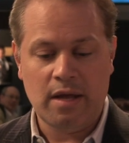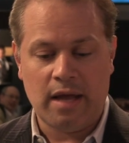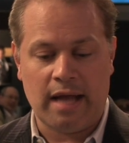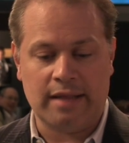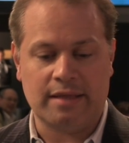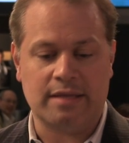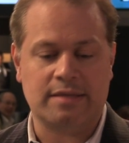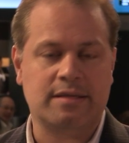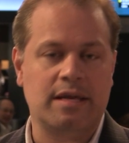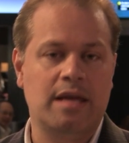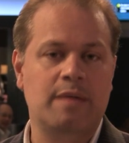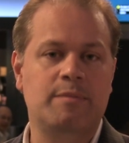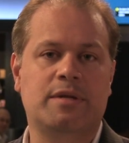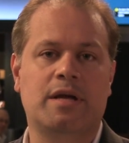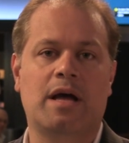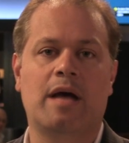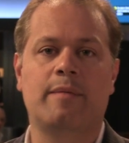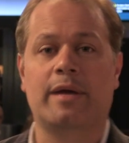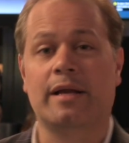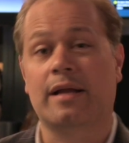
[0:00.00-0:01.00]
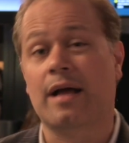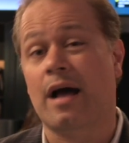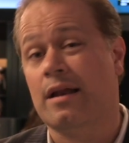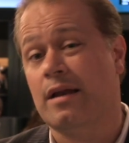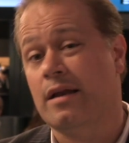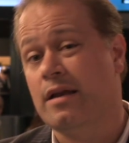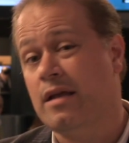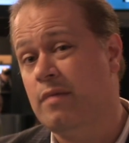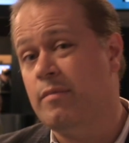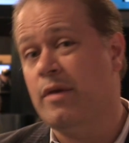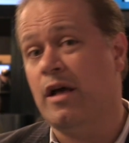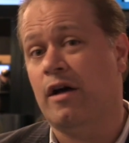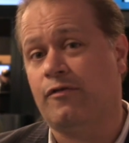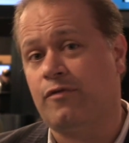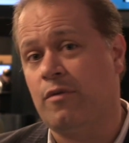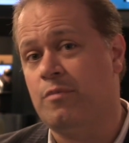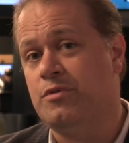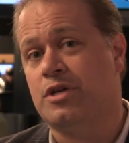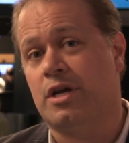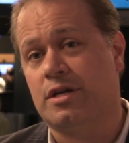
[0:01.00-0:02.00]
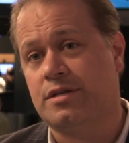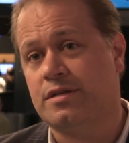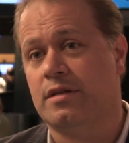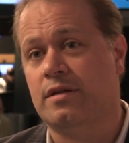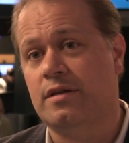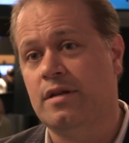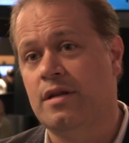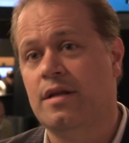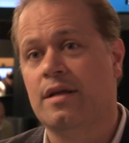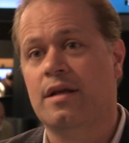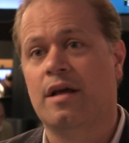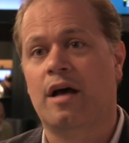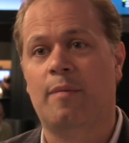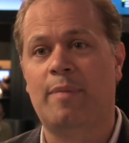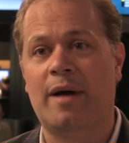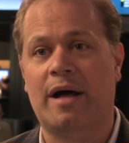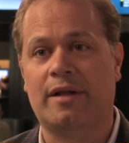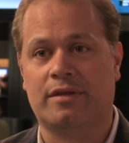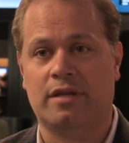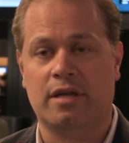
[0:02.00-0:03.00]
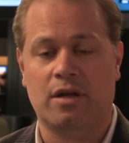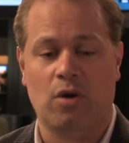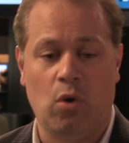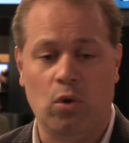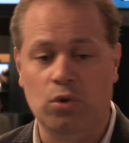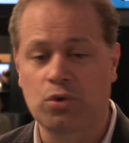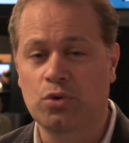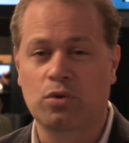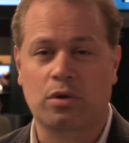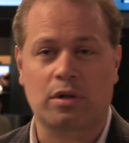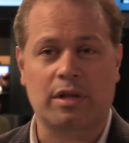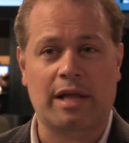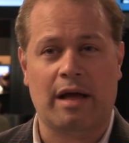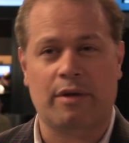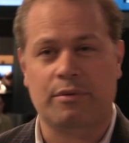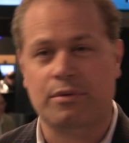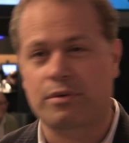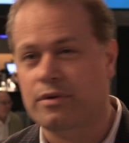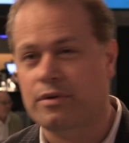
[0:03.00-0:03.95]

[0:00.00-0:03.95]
At the same time, I got an email from Justin about the whole new cloud